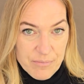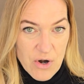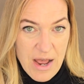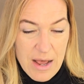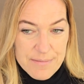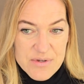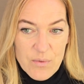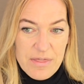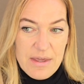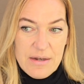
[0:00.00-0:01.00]
perhaps
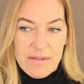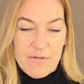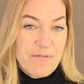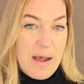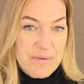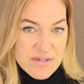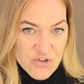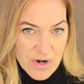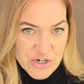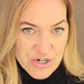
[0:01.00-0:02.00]
within the family
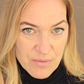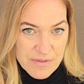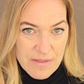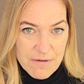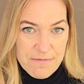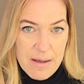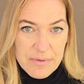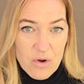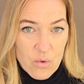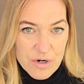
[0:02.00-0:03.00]
structure, within the
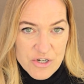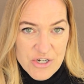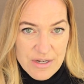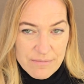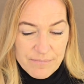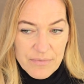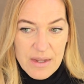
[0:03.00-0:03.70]
family origin.